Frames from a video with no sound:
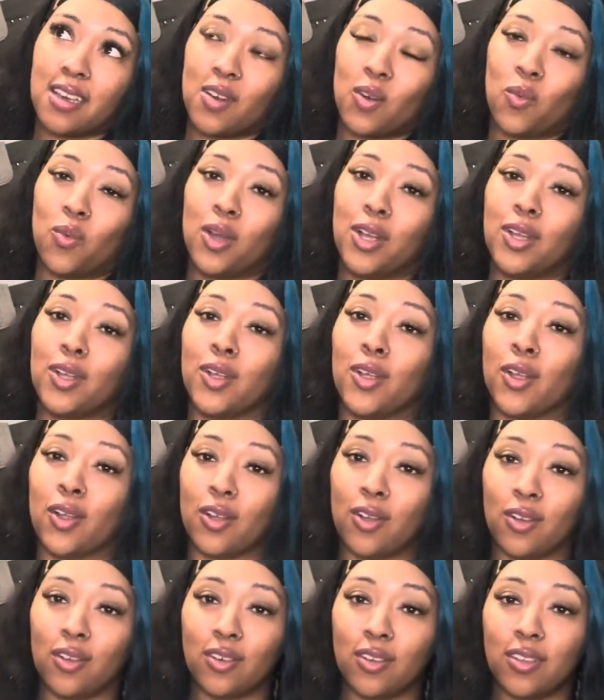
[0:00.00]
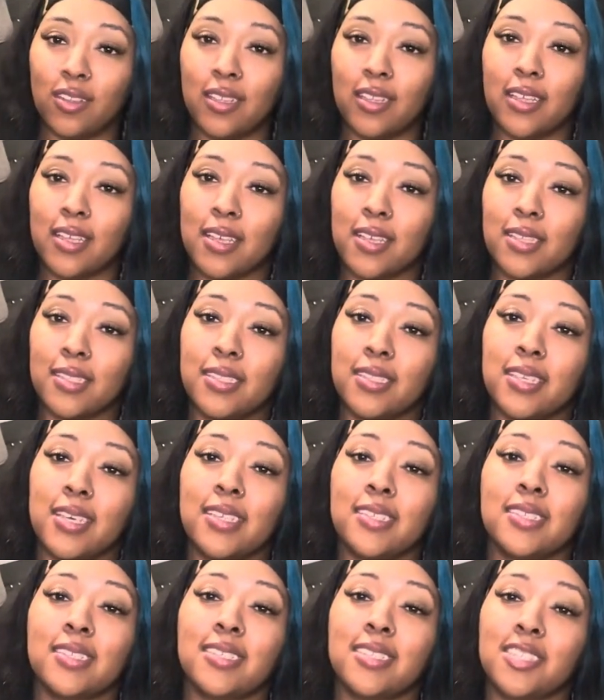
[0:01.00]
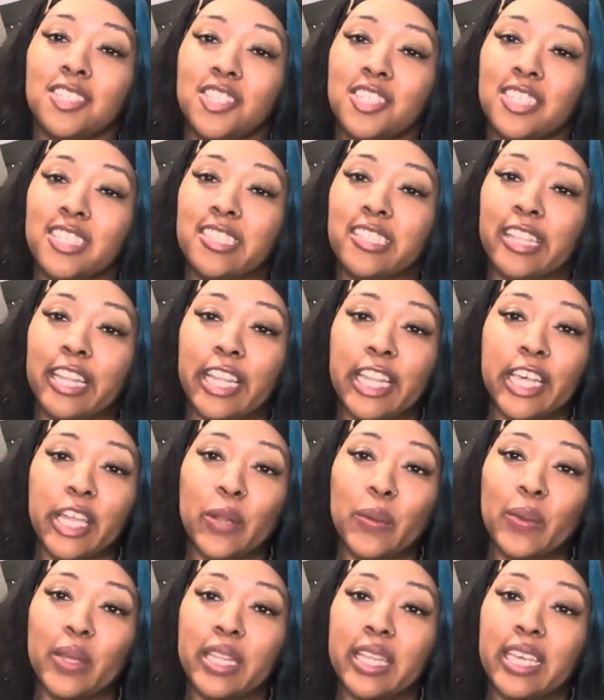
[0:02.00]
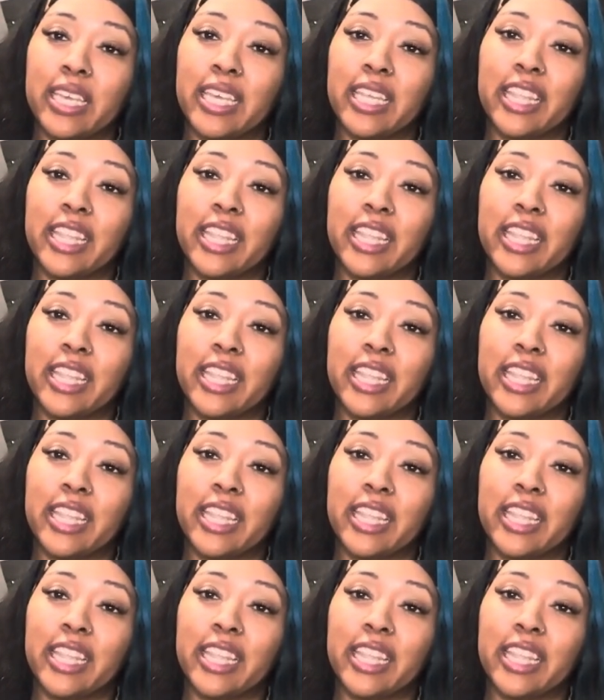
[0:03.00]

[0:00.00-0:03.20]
what girl doesn't just literally,